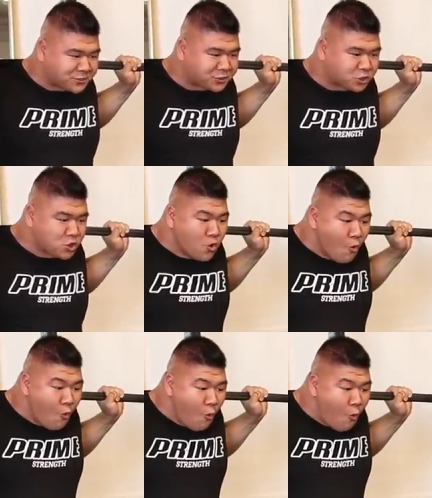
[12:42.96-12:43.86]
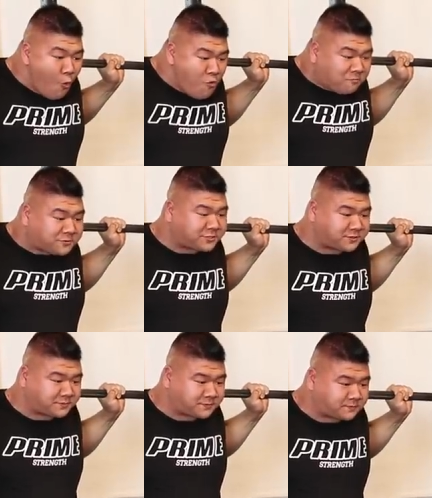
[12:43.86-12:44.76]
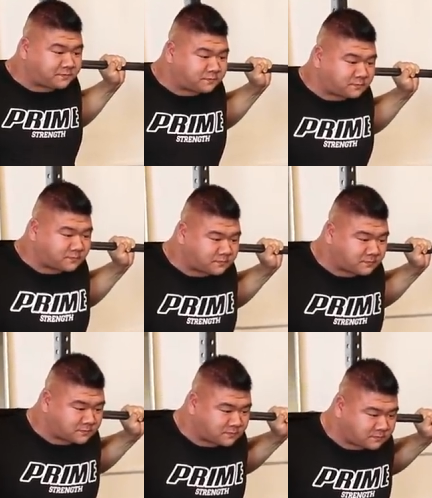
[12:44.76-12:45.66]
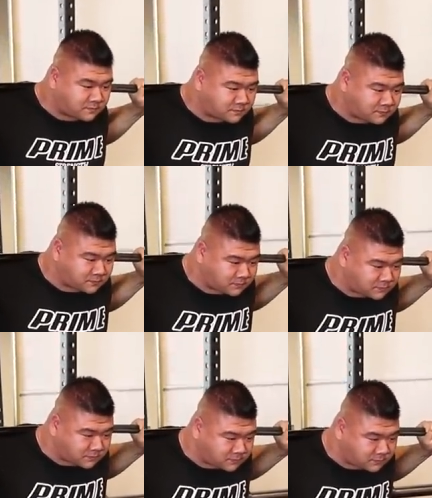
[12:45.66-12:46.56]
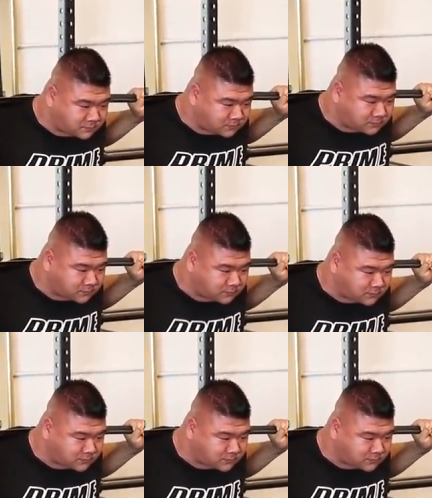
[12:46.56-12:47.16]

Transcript: [no speech]